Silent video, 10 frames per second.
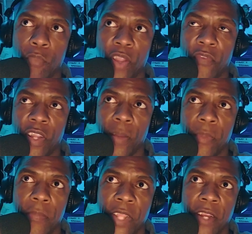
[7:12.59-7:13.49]
boyfriend
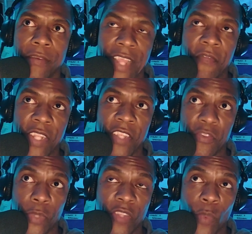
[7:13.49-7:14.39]
coming up there definitely is
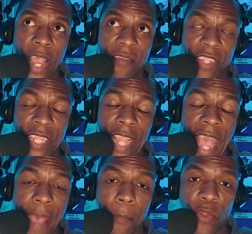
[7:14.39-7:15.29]
the reason why everything
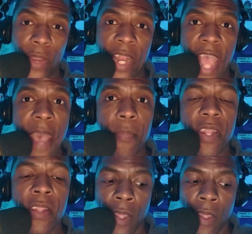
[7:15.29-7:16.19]
happened the way it happened.